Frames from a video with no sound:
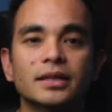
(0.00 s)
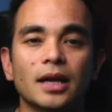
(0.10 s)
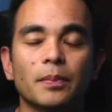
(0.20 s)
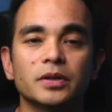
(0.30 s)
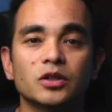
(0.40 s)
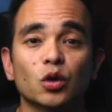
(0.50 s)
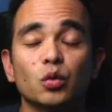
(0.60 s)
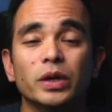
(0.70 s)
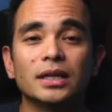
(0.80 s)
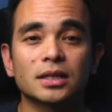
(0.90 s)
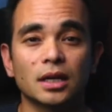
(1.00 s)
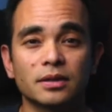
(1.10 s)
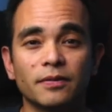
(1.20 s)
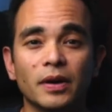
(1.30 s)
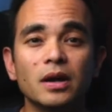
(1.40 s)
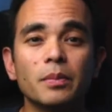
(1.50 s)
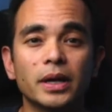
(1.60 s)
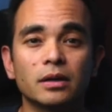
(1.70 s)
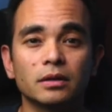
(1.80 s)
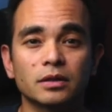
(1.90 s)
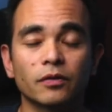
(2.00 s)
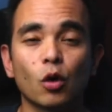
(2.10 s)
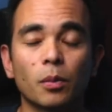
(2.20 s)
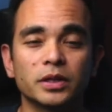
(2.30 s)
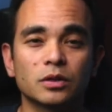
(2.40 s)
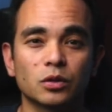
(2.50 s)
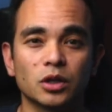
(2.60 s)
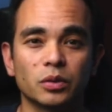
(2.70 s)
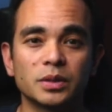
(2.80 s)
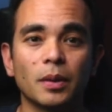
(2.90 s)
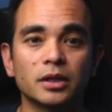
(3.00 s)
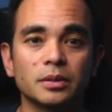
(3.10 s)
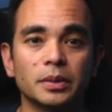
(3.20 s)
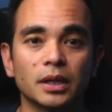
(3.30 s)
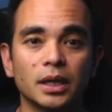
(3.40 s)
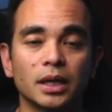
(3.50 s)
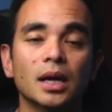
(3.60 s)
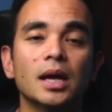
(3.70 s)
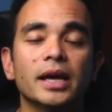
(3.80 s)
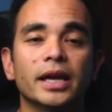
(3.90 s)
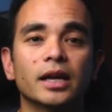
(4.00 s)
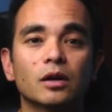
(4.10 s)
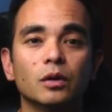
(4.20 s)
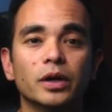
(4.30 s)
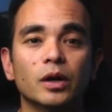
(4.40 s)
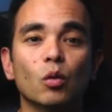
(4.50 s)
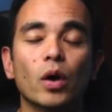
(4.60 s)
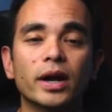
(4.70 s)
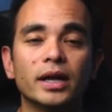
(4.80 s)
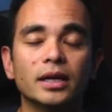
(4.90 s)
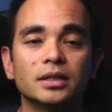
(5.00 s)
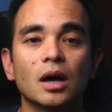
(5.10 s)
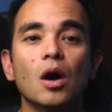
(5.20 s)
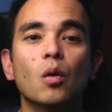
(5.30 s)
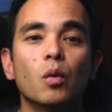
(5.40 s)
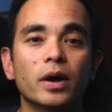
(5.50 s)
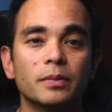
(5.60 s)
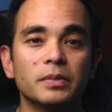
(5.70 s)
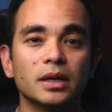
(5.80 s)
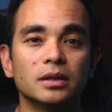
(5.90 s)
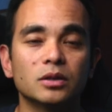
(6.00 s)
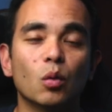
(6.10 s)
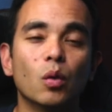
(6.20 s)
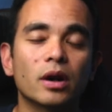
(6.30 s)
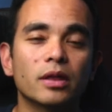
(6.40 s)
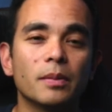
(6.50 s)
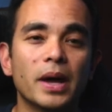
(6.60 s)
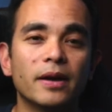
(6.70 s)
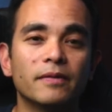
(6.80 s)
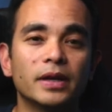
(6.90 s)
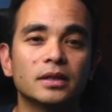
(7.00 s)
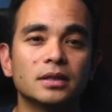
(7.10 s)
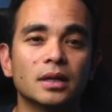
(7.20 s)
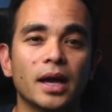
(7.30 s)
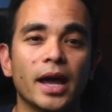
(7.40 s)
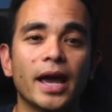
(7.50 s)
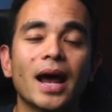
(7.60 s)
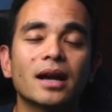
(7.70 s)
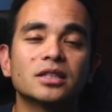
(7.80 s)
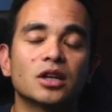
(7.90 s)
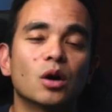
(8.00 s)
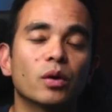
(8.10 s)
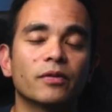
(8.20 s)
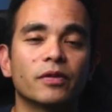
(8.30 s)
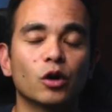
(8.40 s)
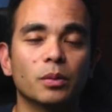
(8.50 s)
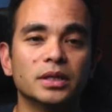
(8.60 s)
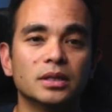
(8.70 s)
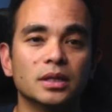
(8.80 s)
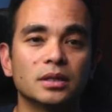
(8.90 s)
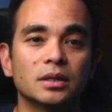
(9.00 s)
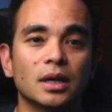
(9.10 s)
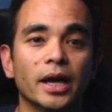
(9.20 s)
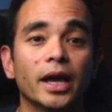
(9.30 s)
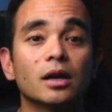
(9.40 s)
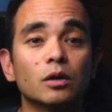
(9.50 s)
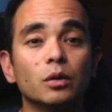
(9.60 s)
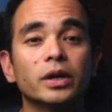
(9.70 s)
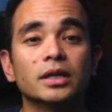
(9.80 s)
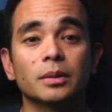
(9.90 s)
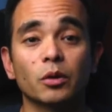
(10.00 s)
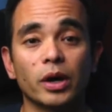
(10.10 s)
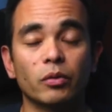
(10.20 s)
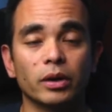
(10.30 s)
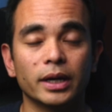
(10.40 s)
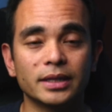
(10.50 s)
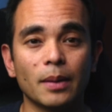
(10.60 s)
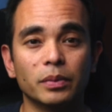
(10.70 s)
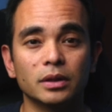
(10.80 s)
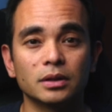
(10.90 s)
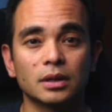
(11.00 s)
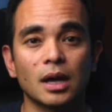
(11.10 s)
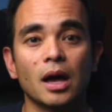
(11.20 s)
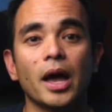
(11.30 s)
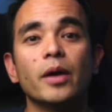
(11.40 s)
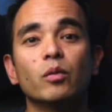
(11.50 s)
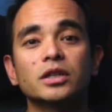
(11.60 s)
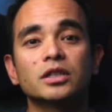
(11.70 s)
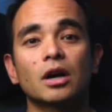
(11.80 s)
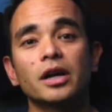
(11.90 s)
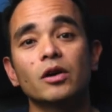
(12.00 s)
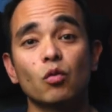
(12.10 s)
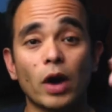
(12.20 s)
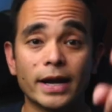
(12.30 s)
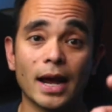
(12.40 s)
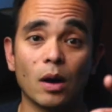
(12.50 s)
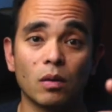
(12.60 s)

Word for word: In this episode, we discuss the fundamentals of corporate social responsibility, including what it is, what it means, what are the benefits, and how to start one for your business, including some great examples. And we're starting right